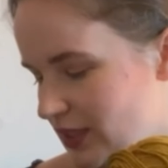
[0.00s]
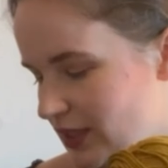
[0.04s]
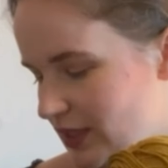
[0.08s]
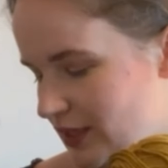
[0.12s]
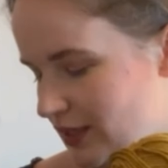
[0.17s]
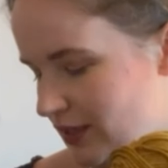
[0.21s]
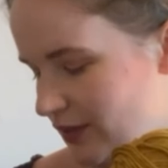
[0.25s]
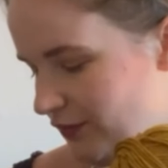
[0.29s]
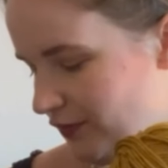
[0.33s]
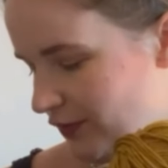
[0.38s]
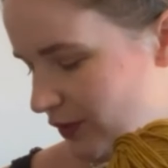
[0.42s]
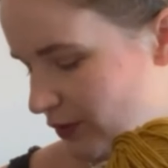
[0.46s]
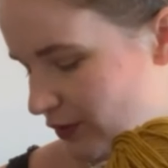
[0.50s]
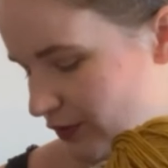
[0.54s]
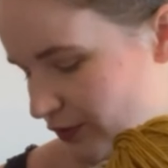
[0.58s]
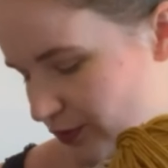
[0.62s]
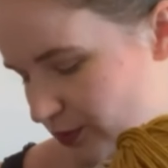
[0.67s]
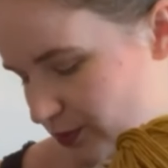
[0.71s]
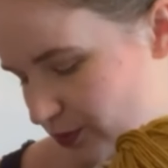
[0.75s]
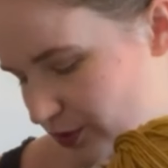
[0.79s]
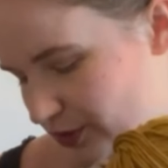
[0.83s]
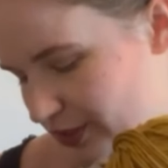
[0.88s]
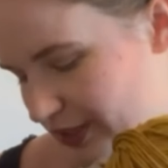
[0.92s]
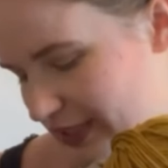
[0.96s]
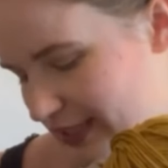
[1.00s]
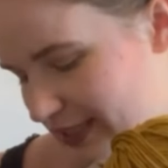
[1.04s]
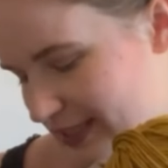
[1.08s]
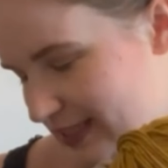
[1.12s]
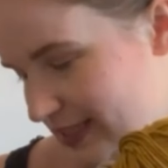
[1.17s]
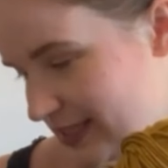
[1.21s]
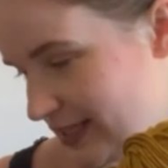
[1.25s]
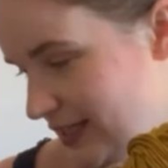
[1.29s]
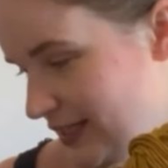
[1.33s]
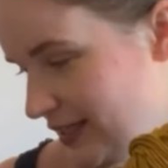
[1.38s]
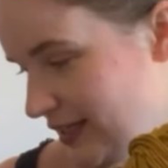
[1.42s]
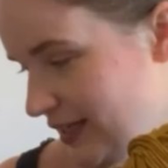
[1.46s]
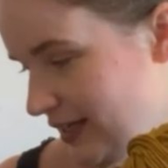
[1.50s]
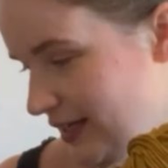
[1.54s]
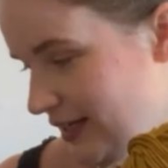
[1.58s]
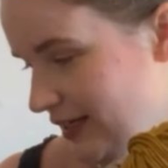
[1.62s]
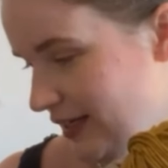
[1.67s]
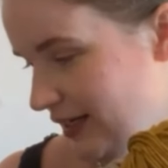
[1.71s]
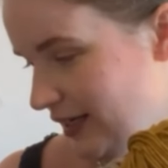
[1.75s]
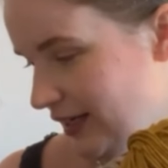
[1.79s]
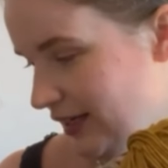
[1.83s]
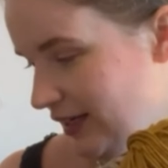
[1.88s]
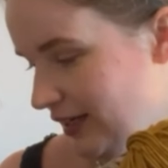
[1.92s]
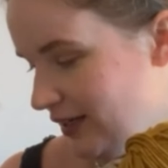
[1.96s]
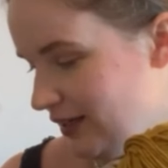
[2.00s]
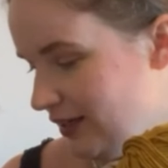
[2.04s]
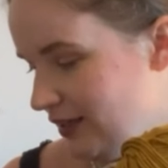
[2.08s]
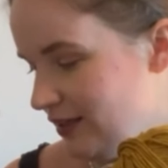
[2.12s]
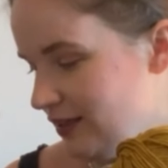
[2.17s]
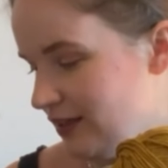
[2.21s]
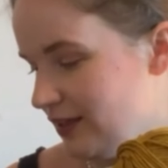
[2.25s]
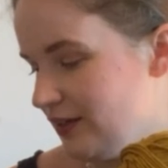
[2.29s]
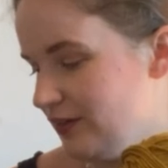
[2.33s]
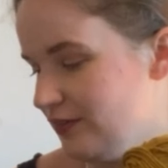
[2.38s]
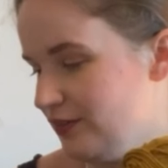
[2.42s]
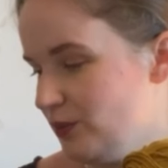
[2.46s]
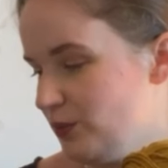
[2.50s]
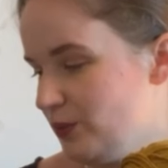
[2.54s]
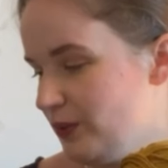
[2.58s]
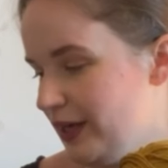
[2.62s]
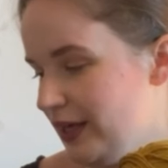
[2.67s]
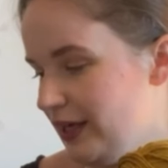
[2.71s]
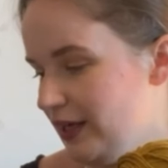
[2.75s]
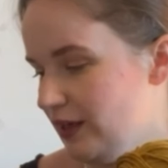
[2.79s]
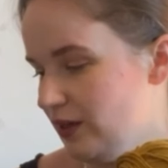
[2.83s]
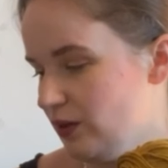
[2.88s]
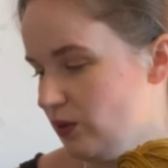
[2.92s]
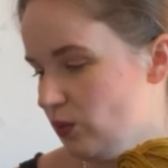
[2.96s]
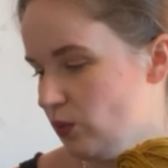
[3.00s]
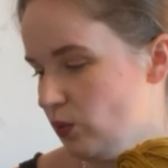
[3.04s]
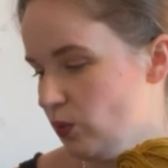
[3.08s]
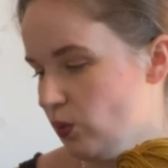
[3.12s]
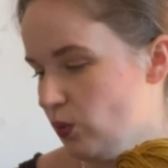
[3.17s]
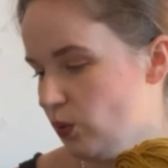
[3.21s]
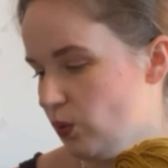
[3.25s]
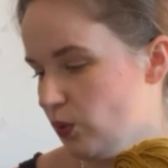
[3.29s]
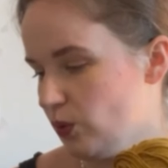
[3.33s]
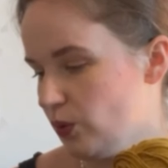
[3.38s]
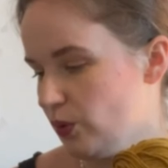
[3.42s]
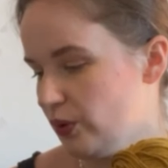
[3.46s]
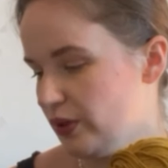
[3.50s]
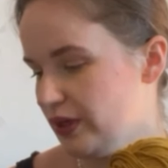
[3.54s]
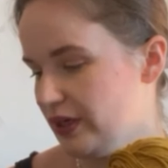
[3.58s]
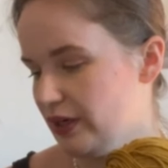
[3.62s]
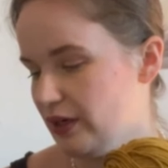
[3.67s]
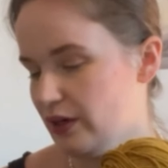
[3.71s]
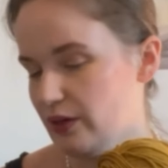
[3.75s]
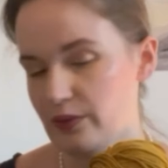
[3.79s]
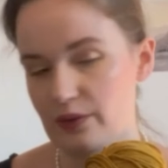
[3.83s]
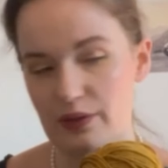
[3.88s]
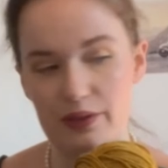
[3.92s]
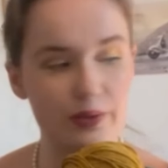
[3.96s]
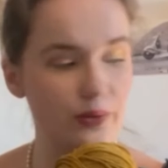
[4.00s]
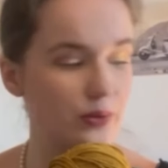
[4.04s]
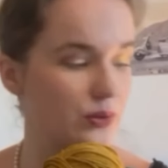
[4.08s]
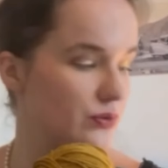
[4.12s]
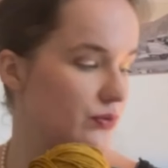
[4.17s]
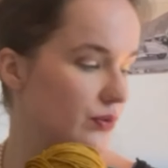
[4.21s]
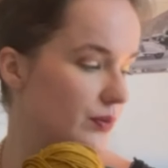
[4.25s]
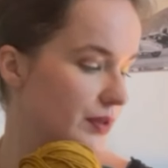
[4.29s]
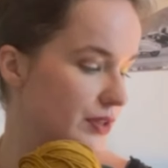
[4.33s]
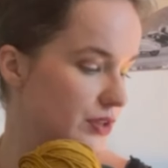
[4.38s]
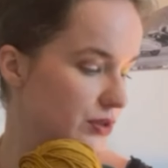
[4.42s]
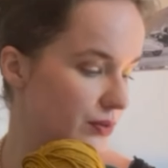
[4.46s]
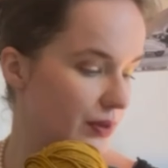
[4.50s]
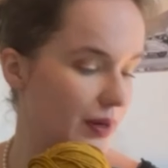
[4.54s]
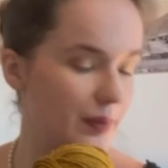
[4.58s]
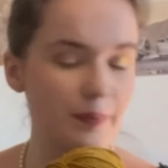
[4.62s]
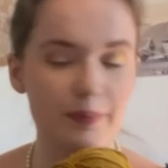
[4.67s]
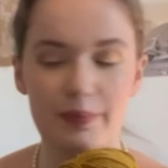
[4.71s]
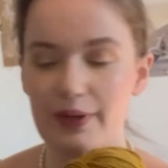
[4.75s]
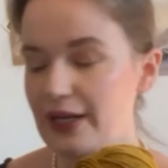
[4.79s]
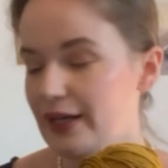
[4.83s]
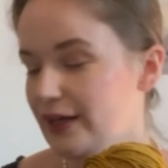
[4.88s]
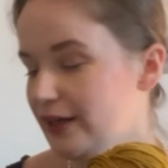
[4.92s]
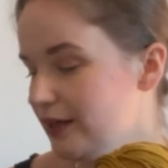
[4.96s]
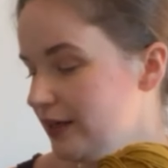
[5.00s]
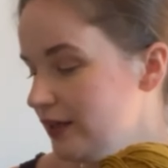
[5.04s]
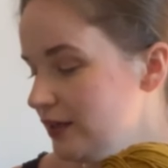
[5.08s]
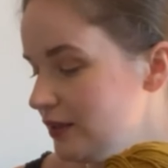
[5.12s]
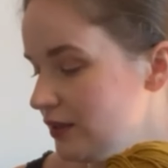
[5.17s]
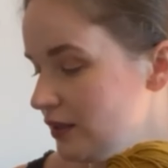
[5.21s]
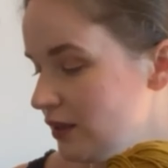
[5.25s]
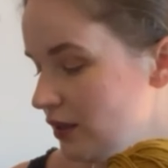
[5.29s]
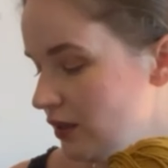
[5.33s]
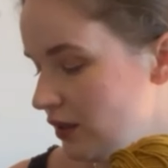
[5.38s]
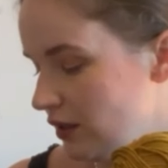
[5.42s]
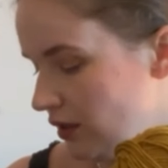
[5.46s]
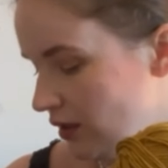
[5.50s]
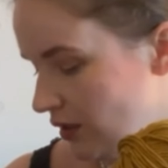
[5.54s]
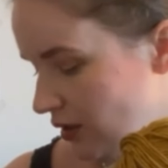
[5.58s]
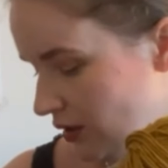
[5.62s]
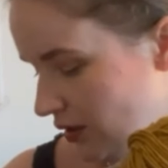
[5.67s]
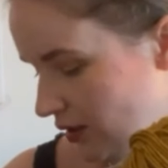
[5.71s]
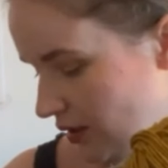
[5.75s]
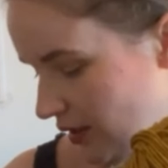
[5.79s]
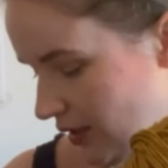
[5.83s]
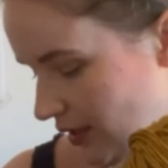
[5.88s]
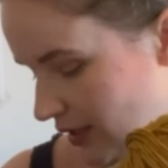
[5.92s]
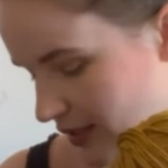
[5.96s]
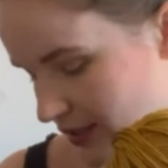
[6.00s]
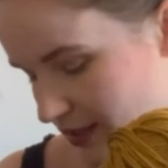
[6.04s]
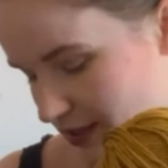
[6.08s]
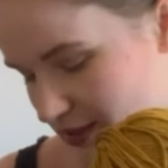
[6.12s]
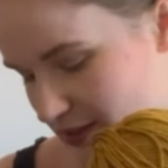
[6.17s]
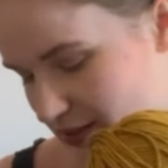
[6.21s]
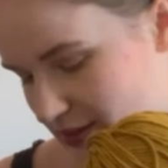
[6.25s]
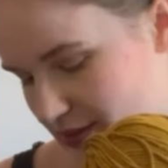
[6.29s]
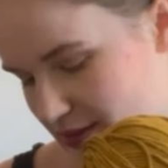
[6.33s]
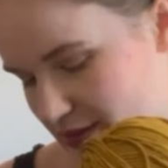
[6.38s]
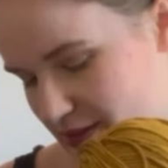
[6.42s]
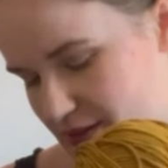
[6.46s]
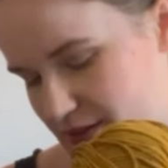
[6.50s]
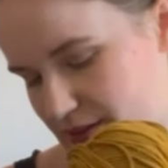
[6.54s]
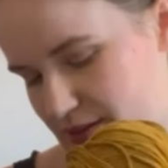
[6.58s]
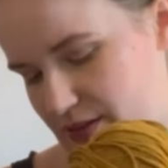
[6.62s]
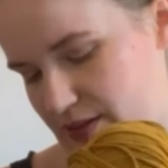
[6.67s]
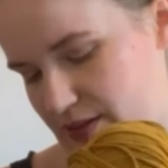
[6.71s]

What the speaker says: and I found a few more yarns in there that I can either give away or that I will use for my scrap blanket. And